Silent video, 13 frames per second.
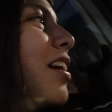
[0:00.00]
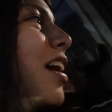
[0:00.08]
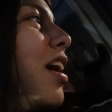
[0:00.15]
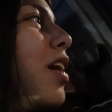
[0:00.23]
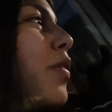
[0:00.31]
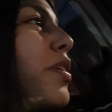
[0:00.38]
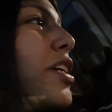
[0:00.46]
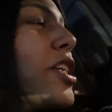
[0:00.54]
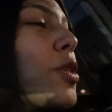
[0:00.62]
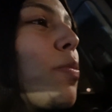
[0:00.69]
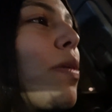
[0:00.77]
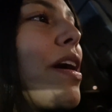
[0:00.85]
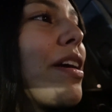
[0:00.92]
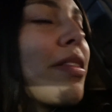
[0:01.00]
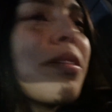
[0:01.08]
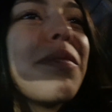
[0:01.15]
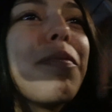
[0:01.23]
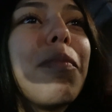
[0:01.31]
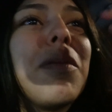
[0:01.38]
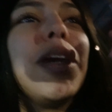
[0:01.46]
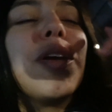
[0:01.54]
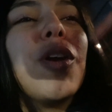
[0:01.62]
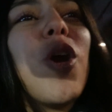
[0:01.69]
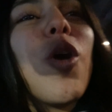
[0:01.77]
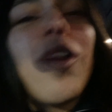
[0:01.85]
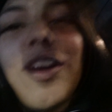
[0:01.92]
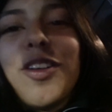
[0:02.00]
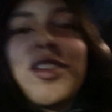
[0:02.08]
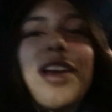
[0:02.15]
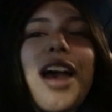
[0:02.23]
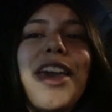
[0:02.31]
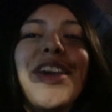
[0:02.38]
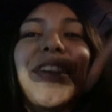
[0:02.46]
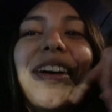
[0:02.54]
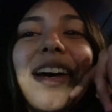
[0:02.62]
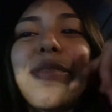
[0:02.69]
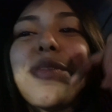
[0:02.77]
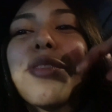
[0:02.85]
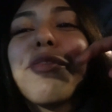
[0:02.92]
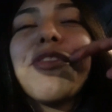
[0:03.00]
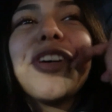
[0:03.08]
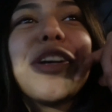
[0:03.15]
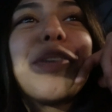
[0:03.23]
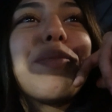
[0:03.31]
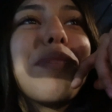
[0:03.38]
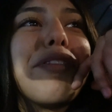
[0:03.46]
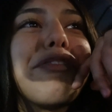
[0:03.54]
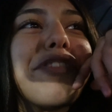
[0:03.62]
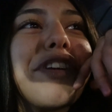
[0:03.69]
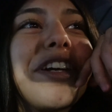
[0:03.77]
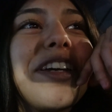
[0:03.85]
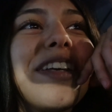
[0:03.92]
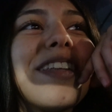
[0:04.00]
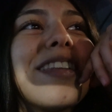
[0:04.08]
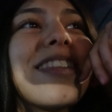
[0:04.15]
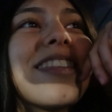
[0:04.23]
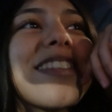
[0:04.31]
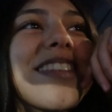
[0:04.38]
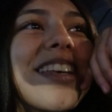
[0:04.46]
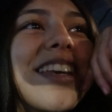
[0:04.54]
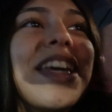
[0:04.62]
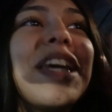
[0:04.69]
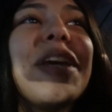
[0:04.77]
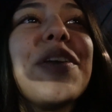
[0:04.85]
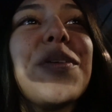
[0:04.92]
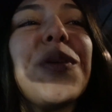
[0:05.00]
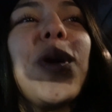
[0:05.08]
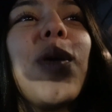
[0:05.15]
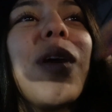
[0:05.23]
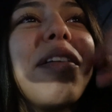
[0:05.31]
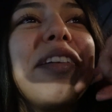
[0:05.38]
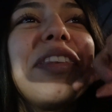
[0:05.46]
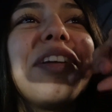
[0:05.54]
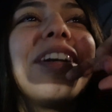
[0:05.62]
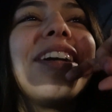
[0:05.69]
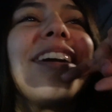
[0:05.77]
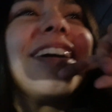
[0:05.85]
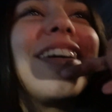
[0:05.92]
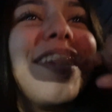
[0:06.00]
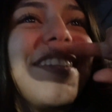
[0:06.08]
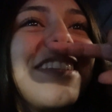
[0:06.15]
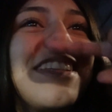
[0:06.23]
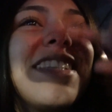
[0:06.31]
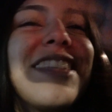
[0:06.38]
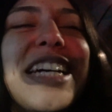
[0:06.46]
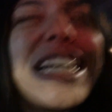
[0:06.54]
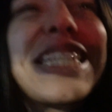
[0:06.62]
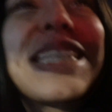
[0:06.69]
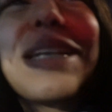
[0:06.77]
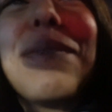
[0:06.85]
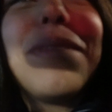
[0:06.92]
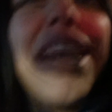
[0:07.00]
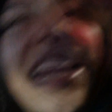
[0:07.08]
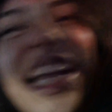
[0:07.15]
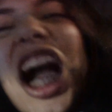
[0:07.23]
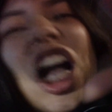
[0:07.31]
I would expect me to go out, you know, have some fun with my friends, you know, go out with the girls and suck some, like,